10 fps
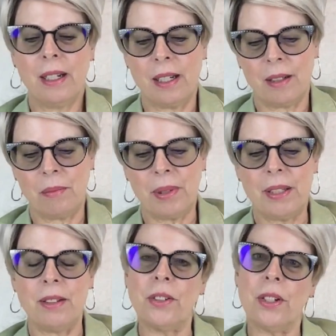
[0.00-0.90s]

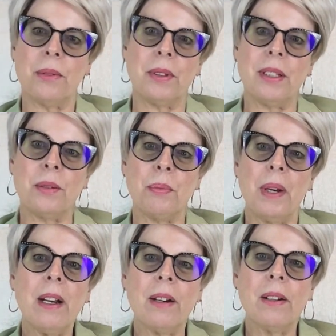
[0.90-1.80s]
but in general, it's
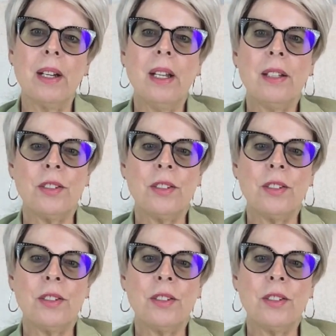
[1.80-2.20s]
rare.